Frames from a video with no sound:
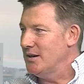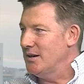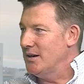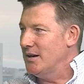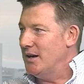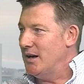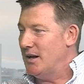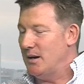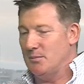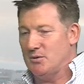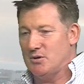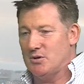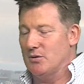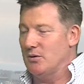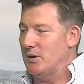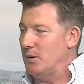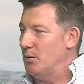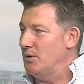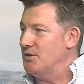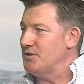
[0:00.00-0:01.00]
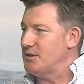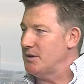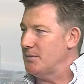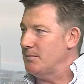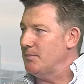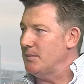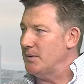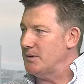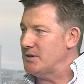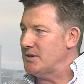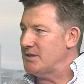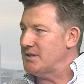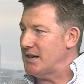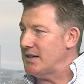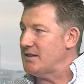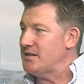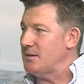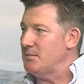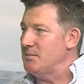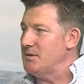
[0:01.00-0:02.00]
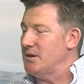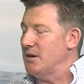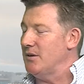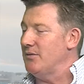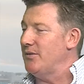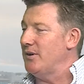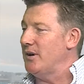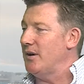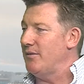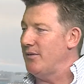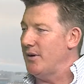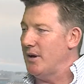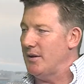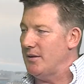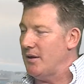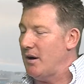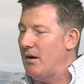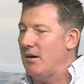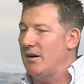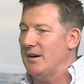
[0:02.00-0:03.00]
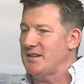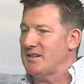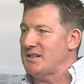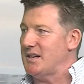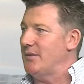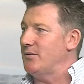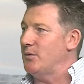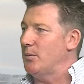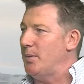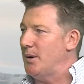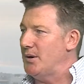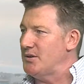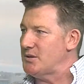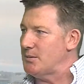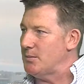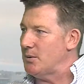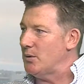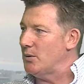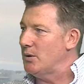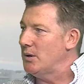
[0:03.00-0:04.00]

and I'm sure he wants to test himself at the highest level possible.